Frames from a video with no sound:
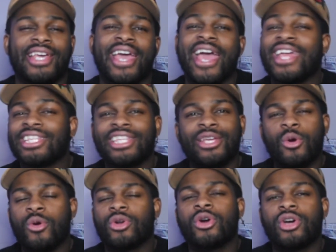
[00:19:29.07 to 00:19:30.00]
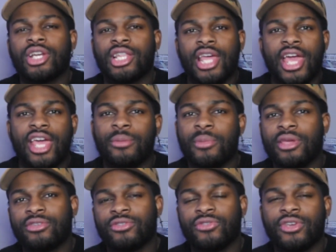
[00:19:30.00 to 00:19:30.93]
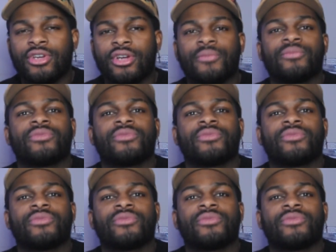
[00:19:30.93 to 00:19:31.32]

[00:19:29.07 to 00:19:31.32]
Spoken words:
anything going on in the anime sphere.